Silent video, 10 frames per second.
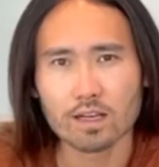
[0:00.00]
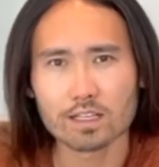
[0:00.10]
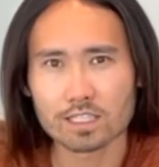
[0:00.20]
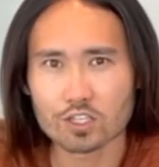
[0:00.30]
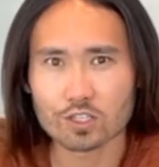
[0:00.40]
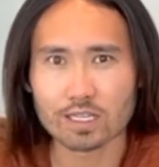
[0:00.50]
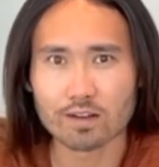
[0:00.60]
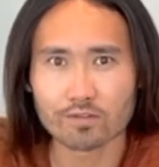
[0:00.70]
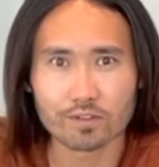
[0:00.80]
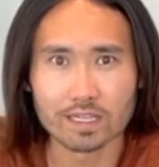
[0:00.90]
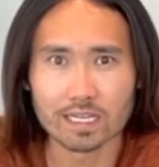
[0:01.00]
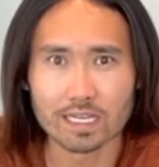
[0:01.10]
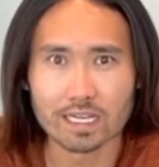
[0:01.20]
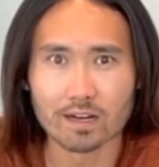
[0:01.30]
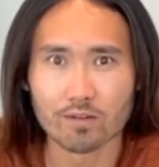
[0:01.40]
essentially a free
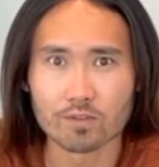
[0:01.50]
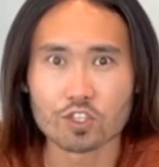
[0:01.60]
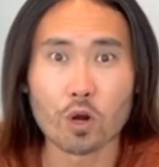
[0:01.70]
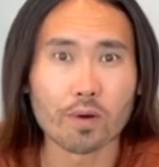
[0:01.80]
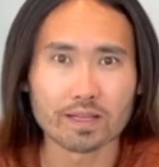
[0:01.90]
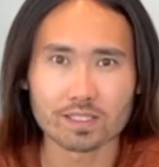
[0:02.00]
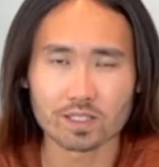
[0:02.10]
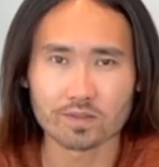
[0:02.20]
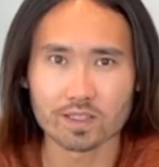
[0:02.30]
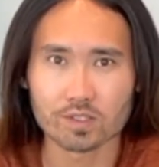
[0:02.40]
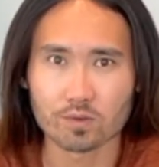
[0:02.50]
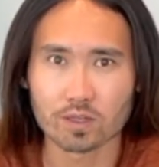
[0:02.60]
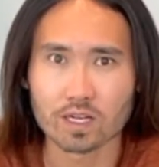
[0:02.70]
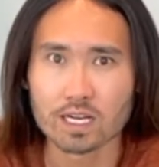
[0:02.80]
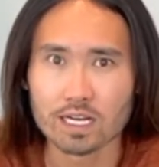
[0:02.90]
you know showing service where